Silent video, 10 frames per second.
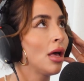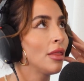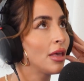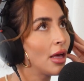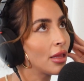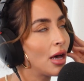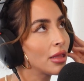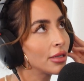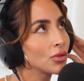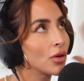The other
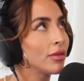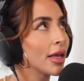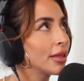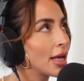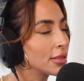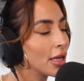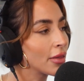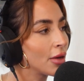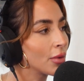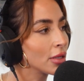sort of last thing that I
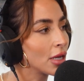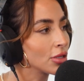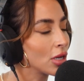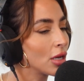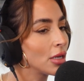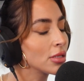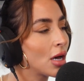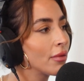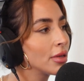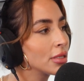want to touch on is
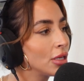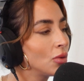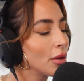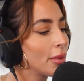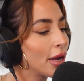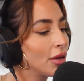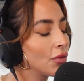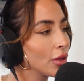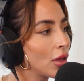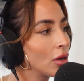obviously you were married for a
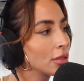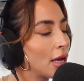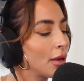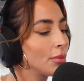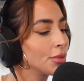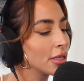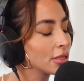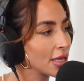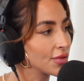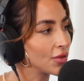long time,
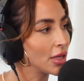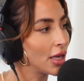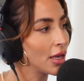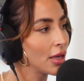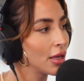successfully.